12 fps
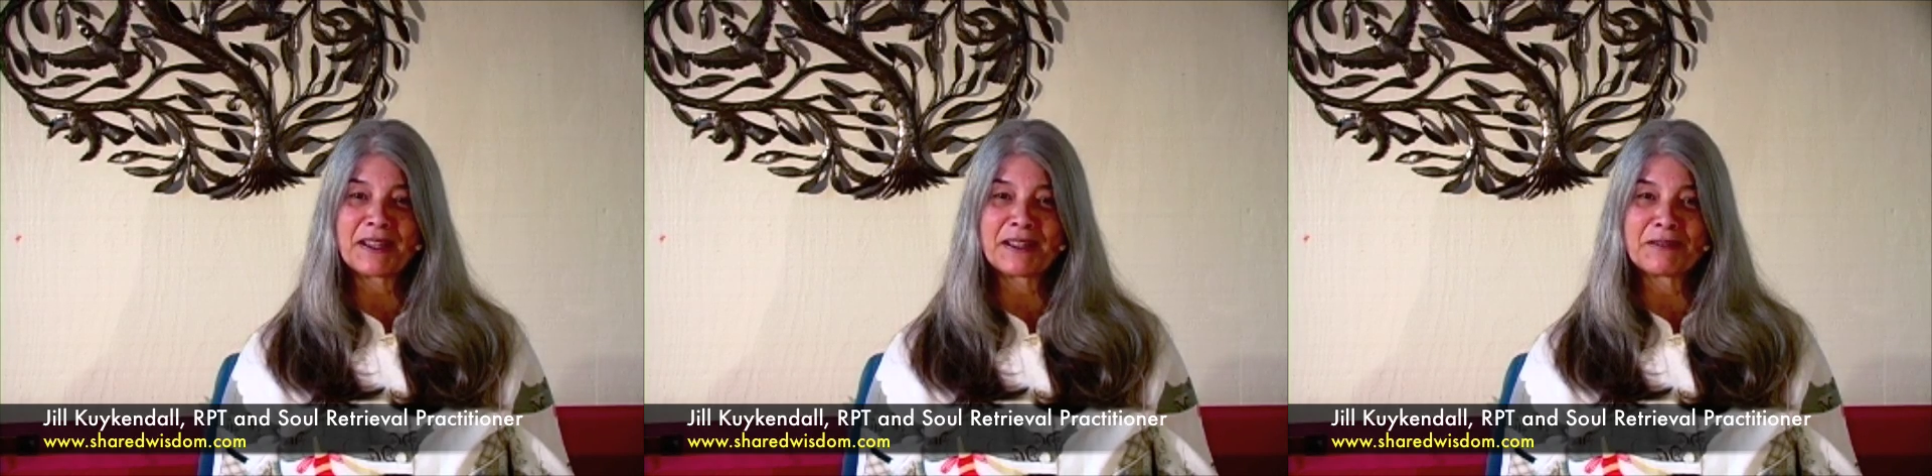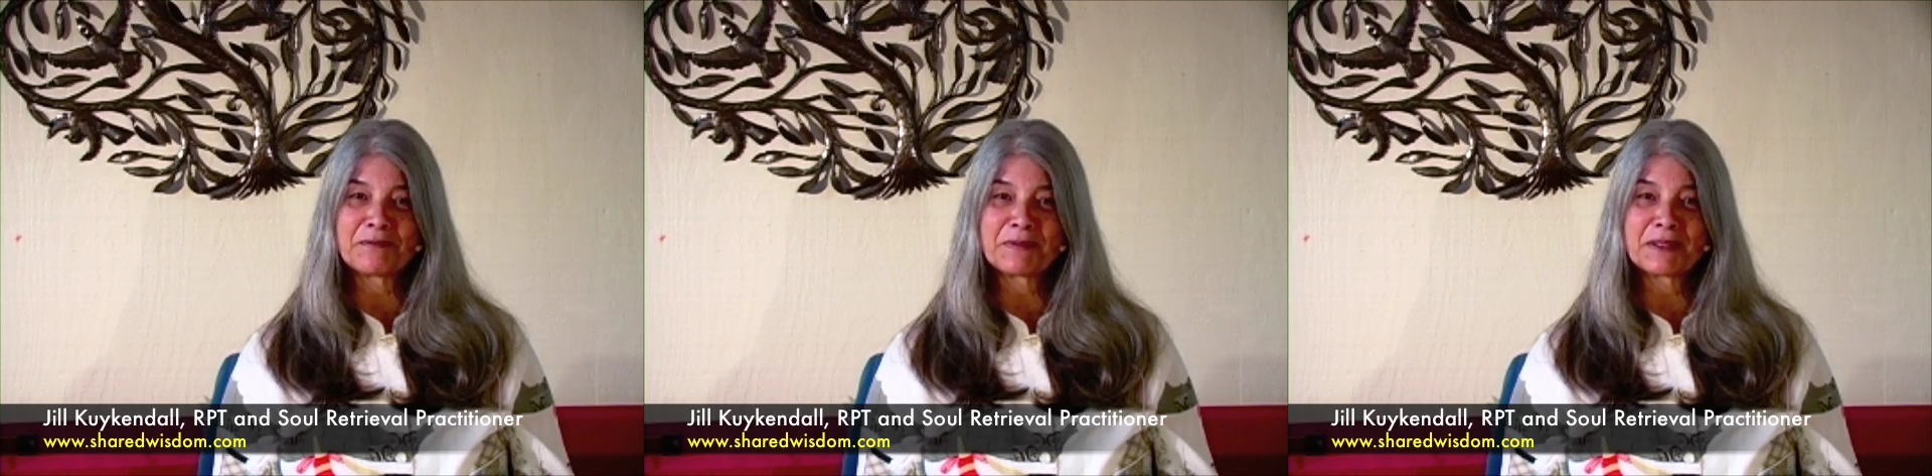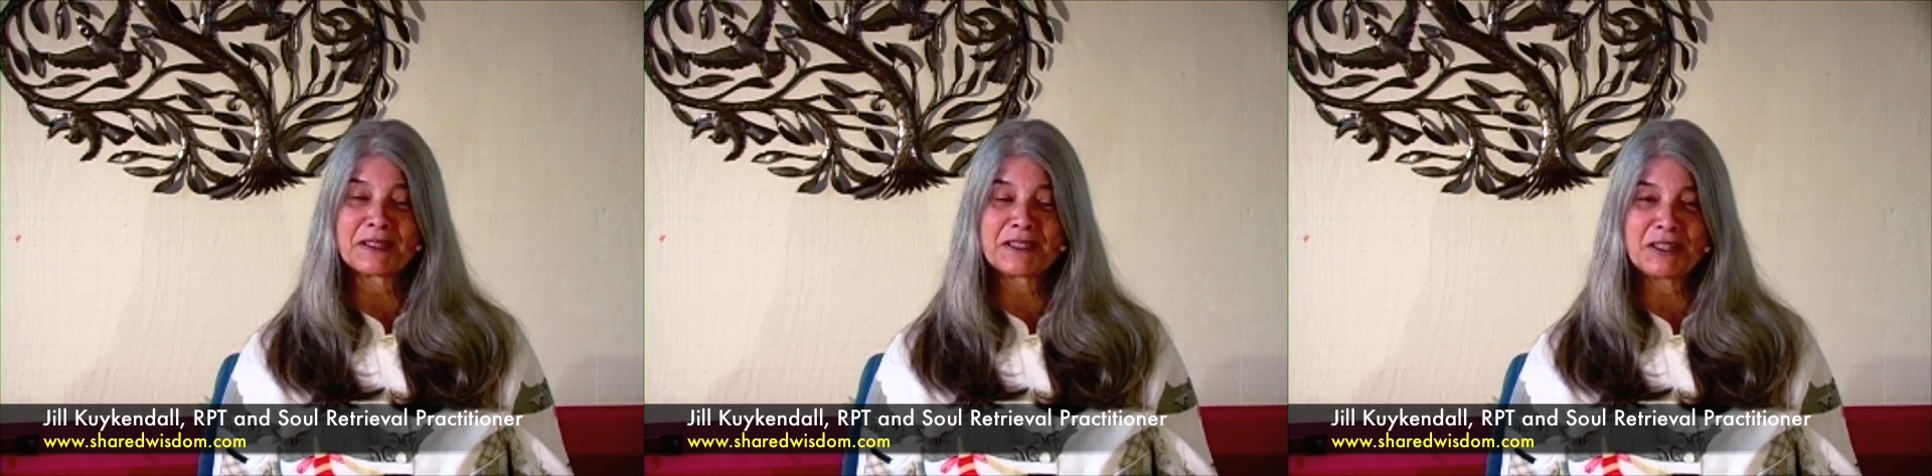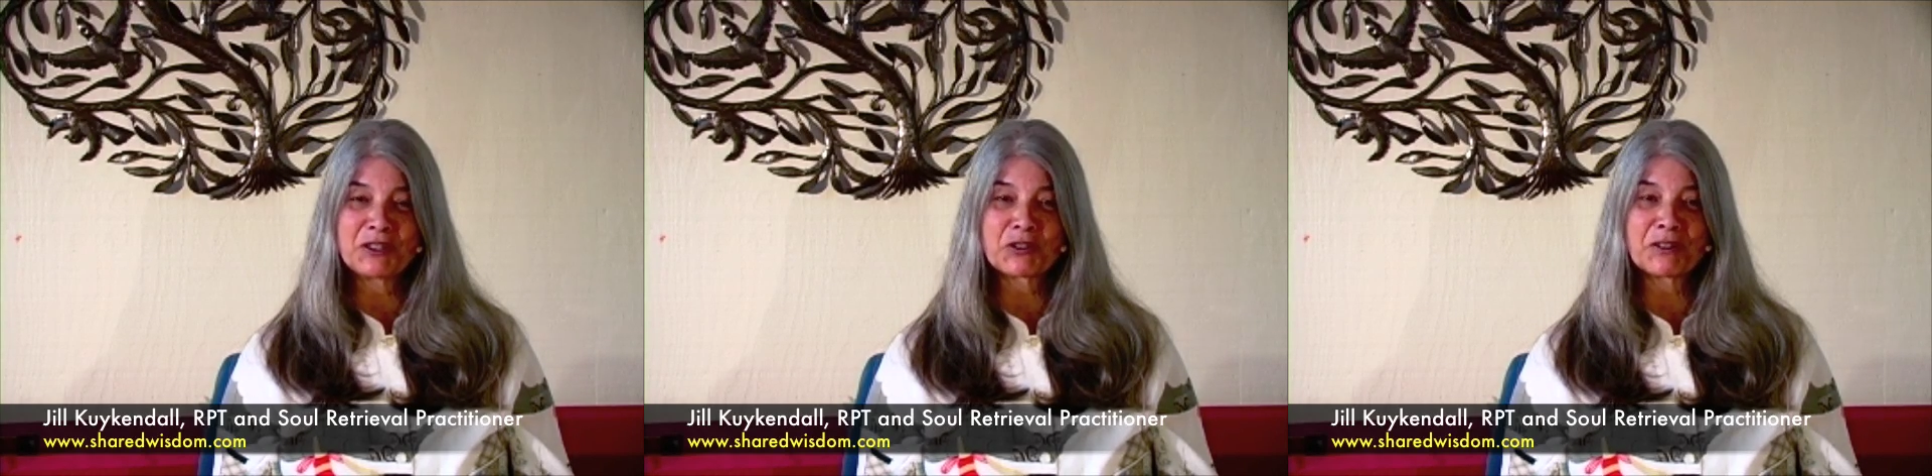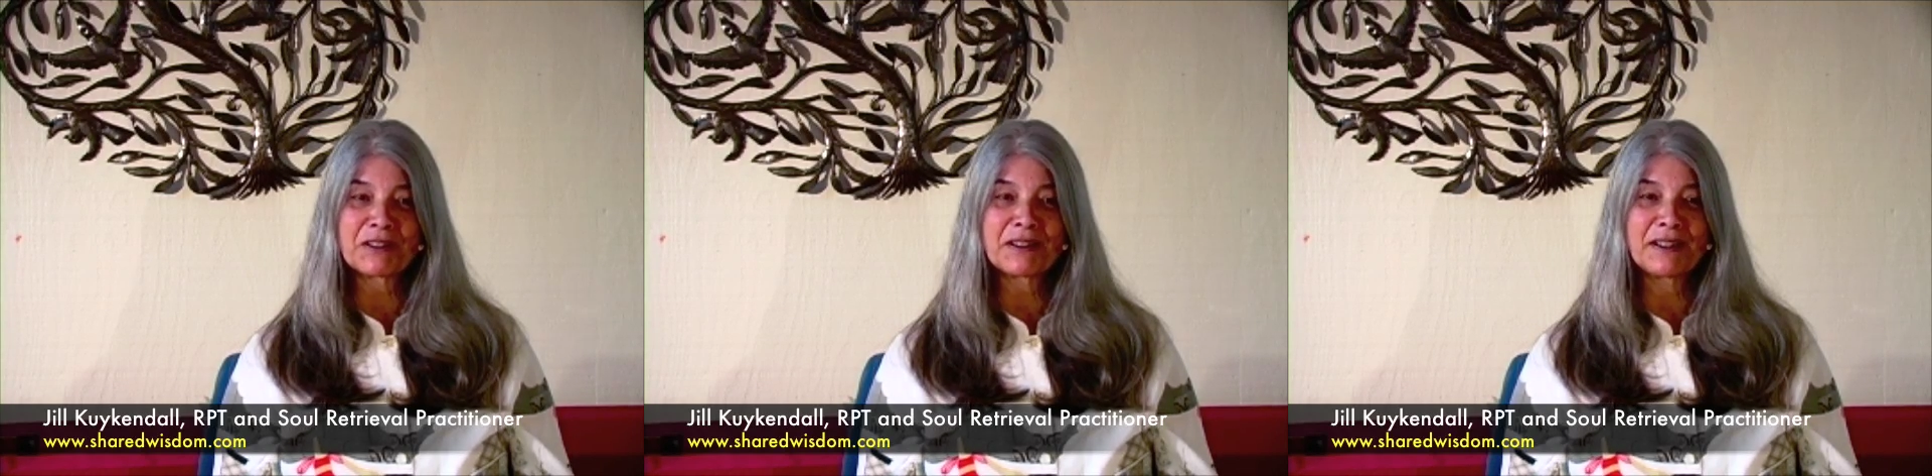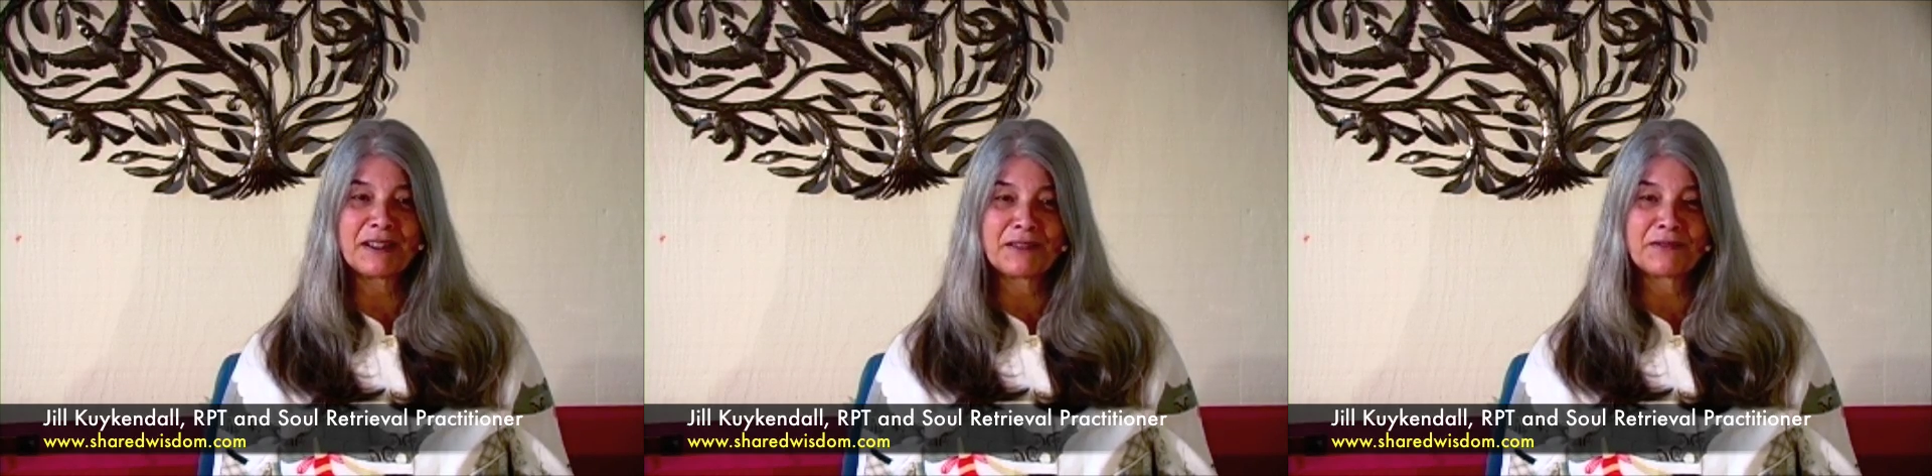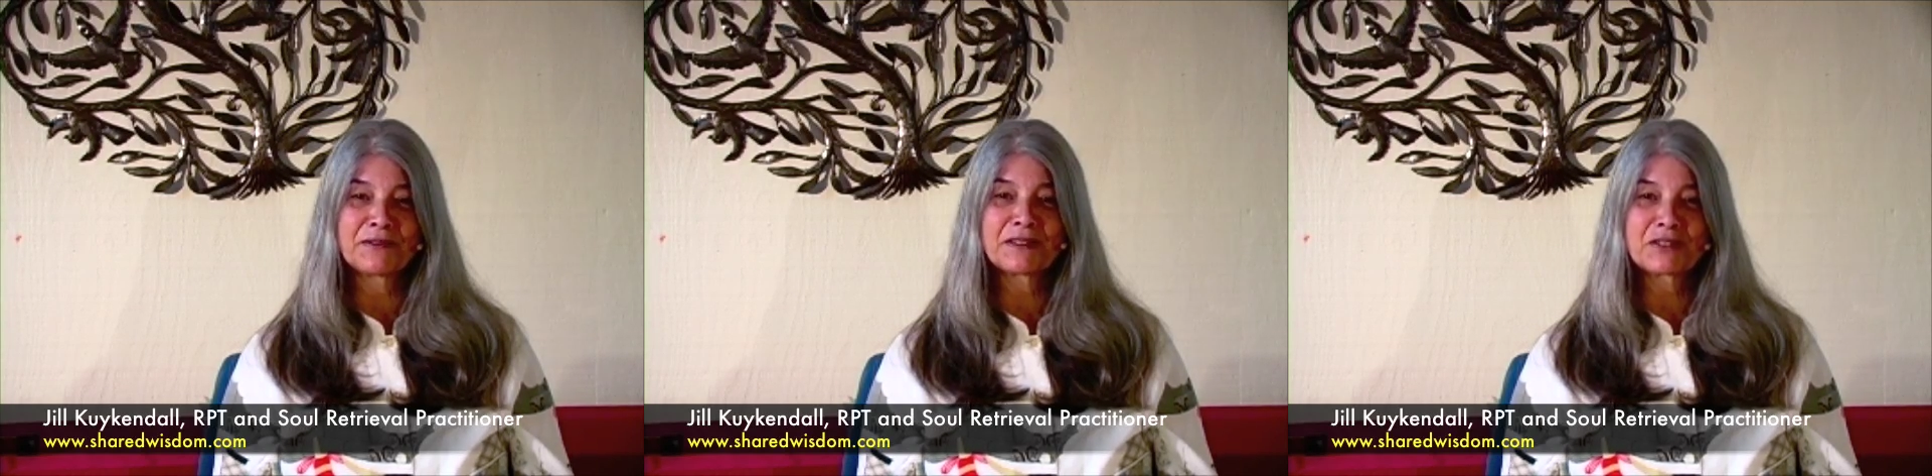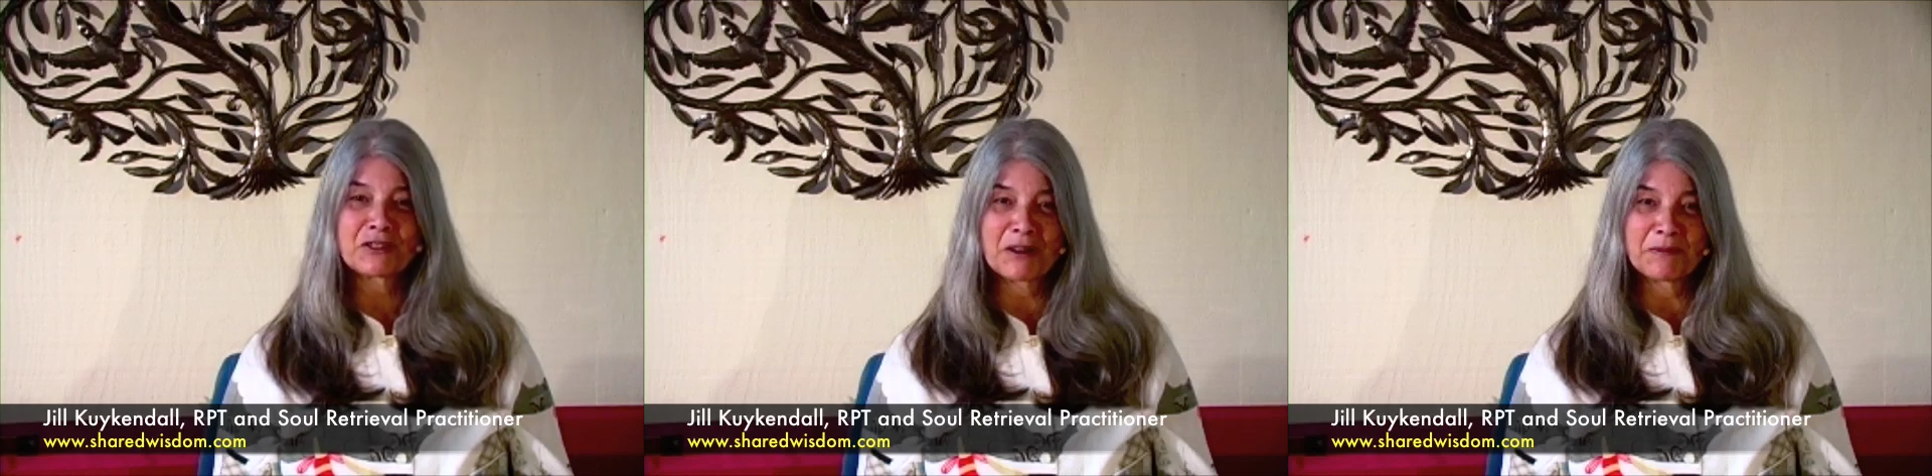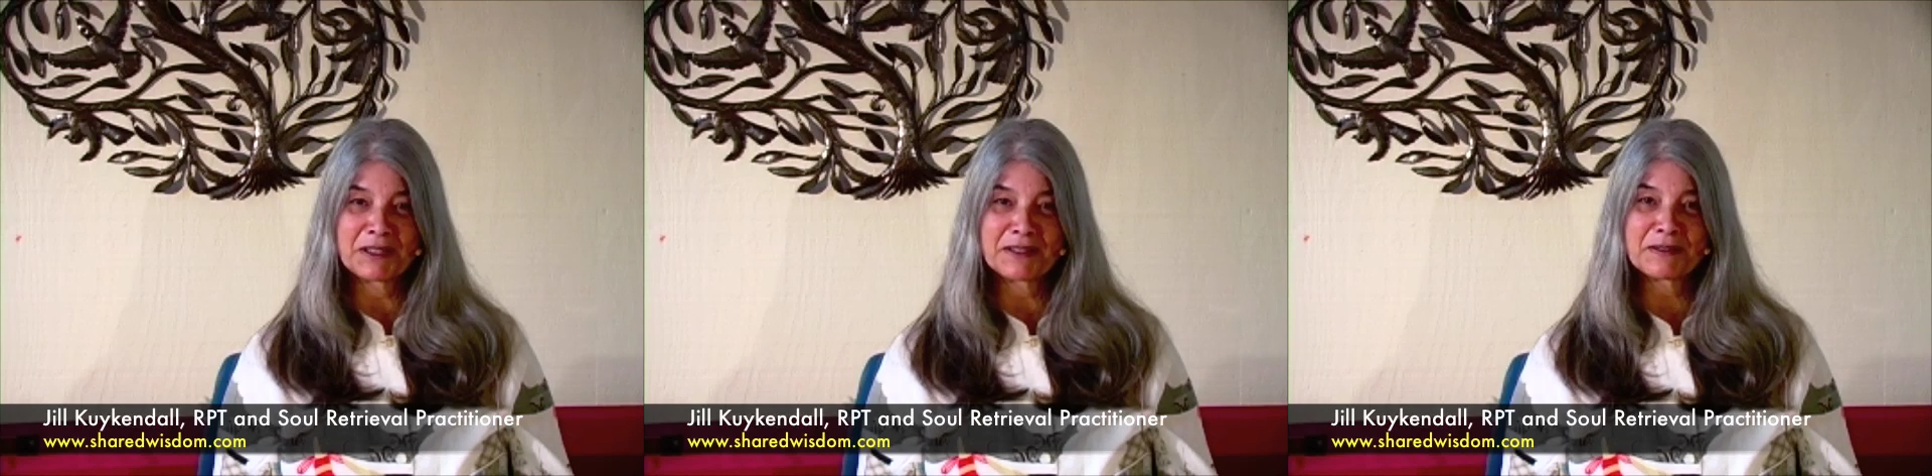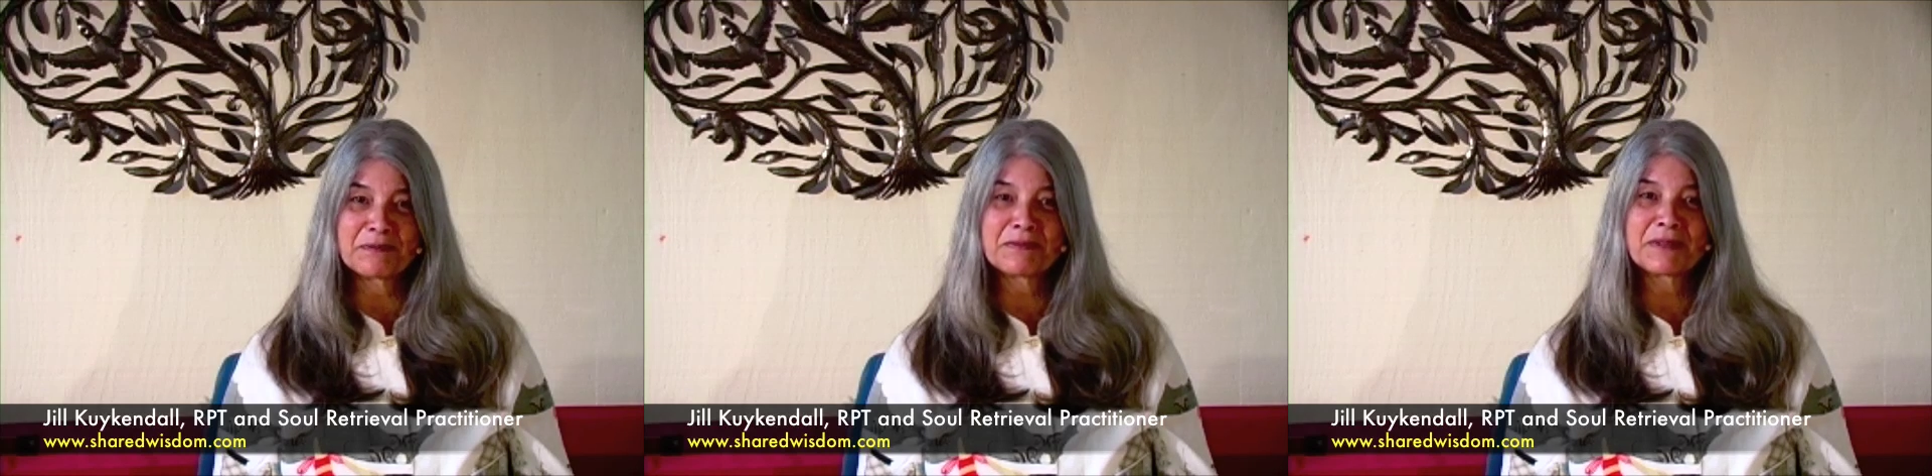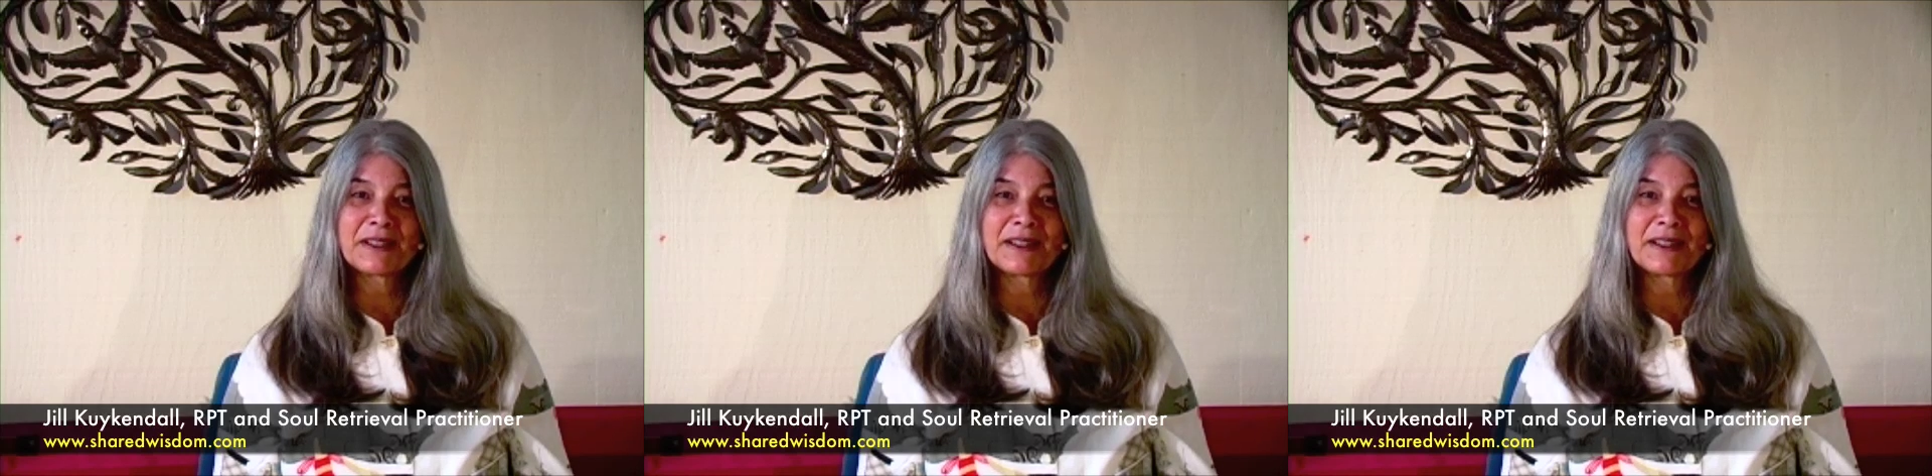and I'm a teacher of shamanism